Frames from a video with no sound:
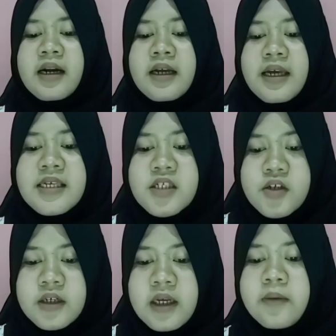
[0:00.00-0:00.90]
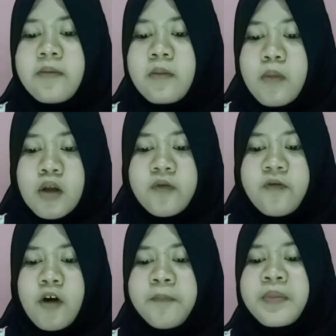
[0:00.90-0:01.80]
the history, both
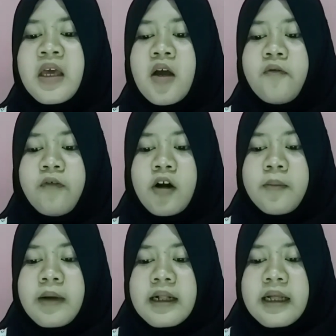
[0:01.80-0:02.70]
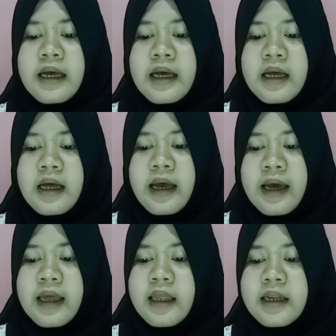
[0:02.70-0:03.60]
from formal
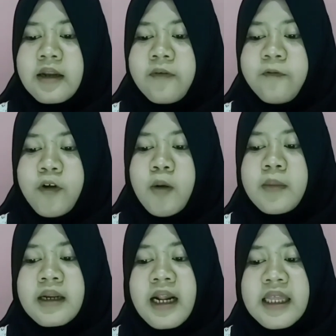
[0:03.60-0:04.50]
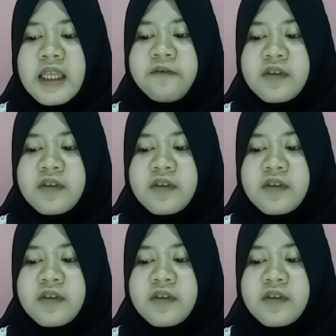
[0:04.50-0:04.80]
and from relative